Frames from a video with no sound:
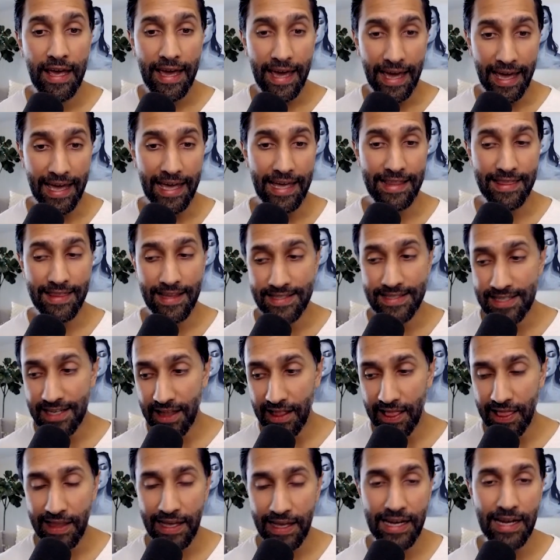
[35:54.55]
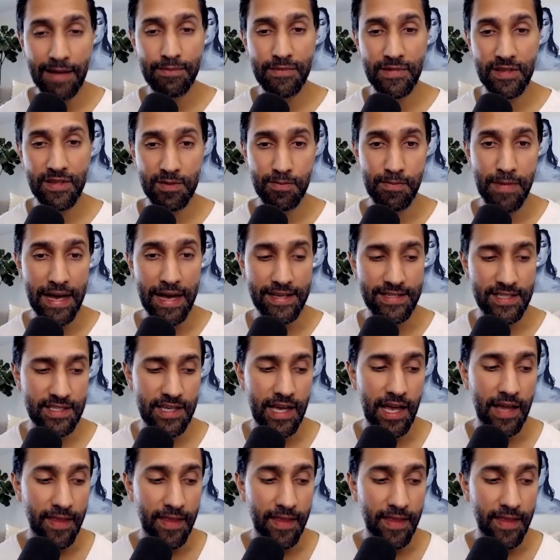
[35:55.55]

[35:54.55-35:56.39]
hey, let's clean up this mess.